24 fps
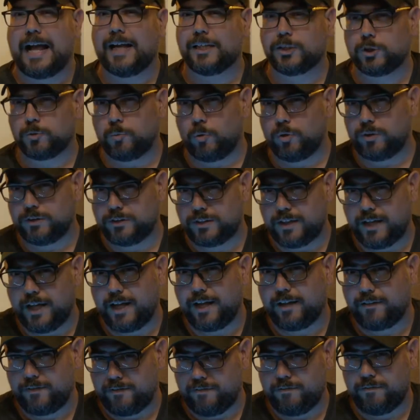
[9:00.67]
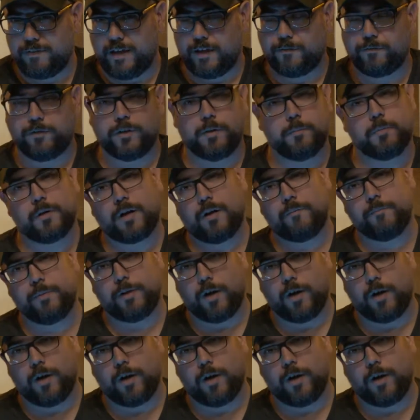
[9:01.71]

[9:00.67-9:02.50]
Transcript: as swollen today, thankfully, but I've been